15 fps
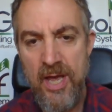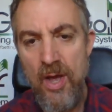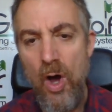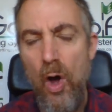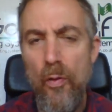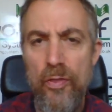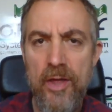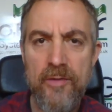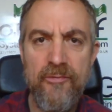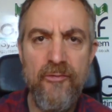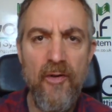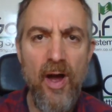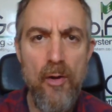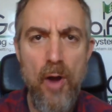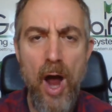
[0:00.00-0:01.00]
on the
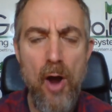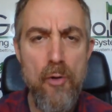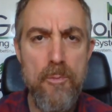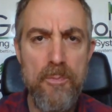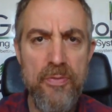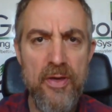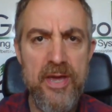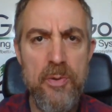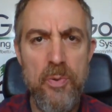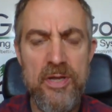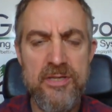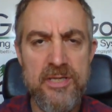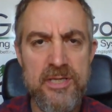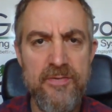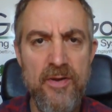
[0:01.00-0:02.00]
vote, hope that he
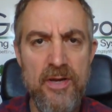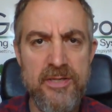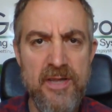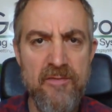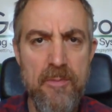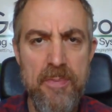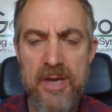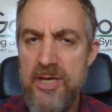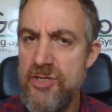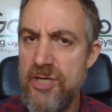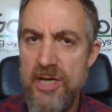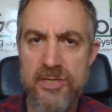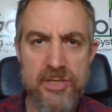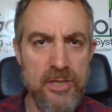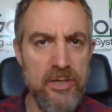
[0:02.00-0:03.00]
wins his first ever P G
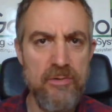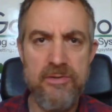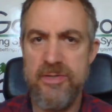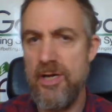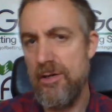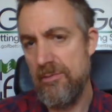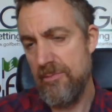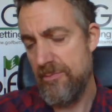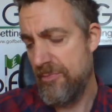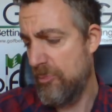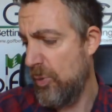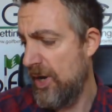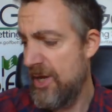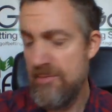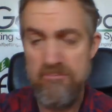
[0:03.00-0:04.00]
A Tour result
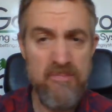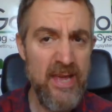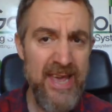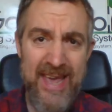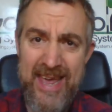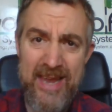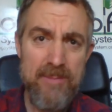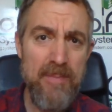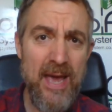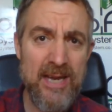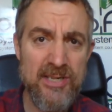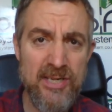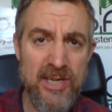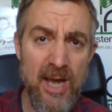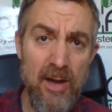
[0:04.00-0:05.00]
win in
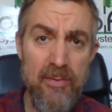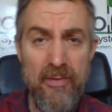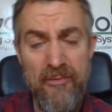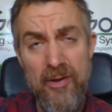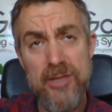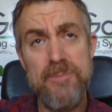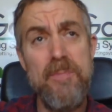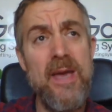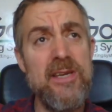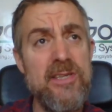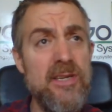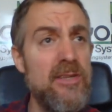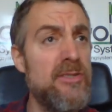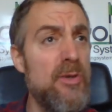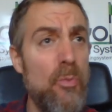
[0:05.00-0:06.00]
Mexico, the first
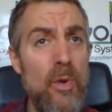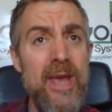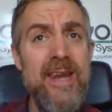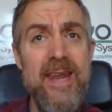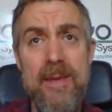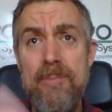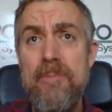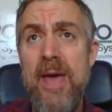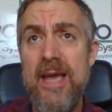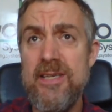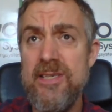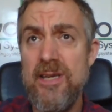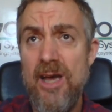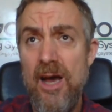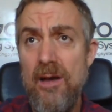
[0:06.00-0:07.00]
Mexican to win in
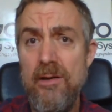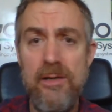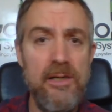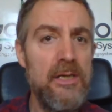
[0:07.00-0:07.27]
Mexico,